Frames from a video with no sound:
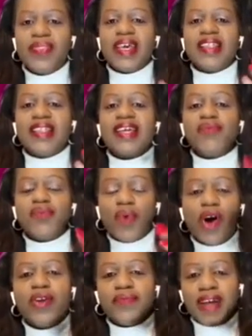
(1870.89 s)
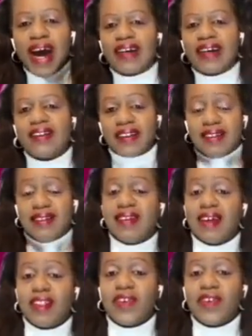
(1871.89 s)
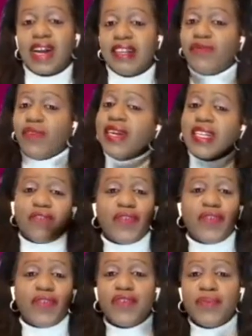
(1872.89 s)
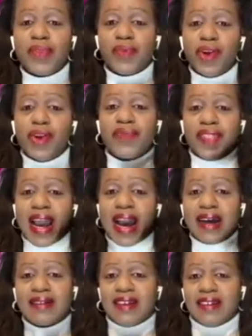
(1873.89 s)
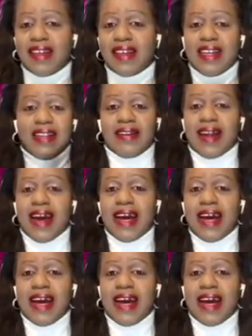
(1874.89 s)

The role of the architect in South Africa is very different from the role of the architect in,